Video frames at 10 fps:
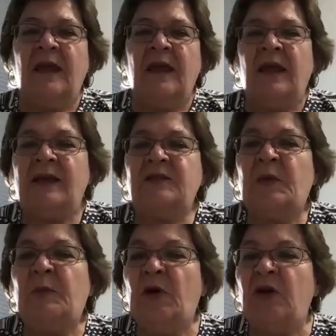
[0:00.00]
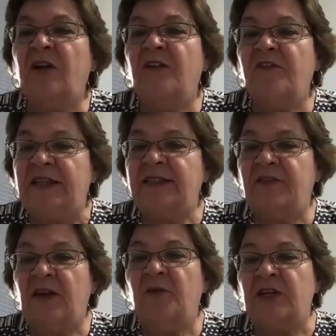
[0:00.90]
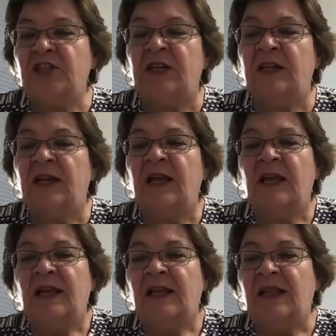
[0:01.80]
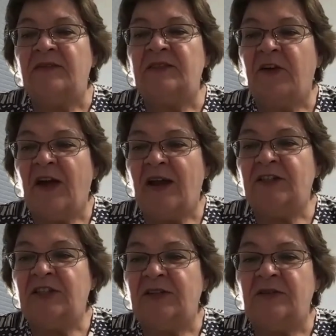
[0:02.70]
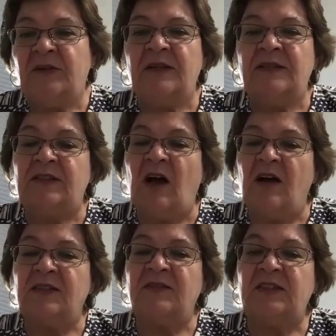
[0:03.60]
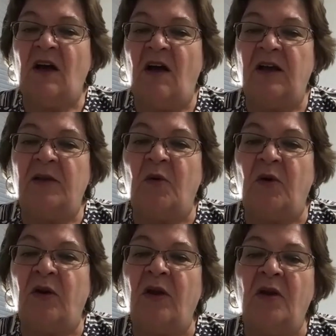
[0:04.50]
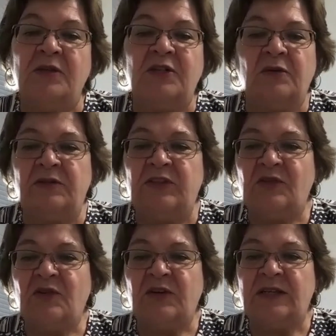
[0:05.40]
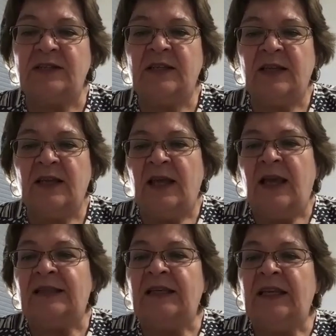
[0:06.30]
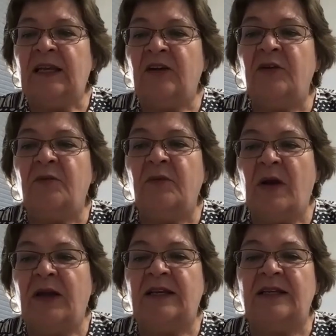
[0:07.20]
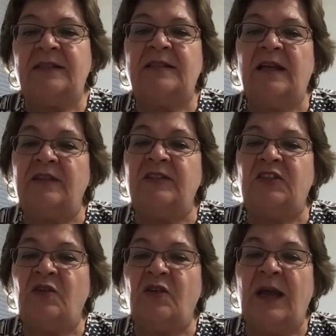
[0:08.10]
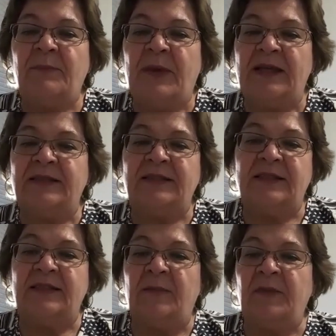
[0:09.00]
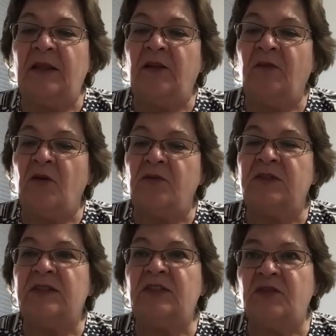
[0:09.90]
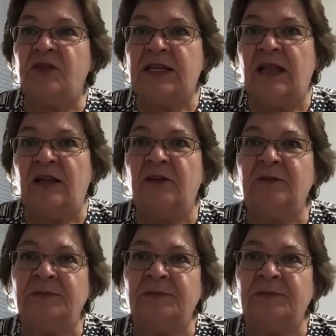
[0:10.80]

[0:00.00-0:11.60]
As we put on our best veneration, gloves of gratitude, socks of song, and more, we told stories. And Linnea Good reminded us a story at best is something that grows the storyteller.